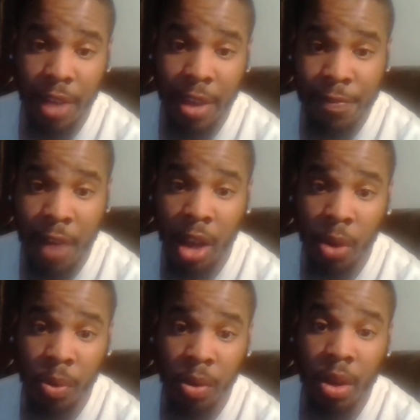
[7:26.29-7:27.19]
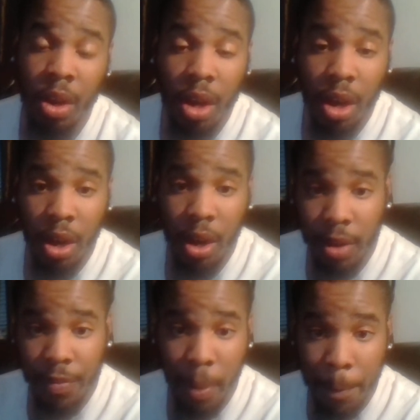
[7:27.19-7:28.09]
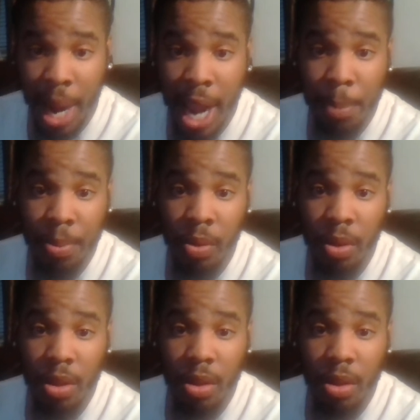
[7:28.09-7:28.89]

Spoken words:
a follower of the Bible,